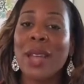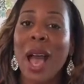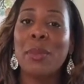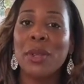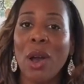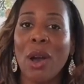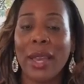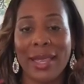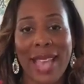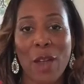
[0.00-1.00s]
top
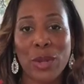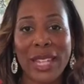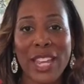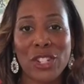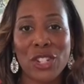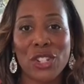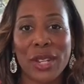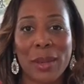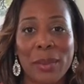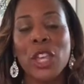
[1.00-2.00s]
dog in that relationship.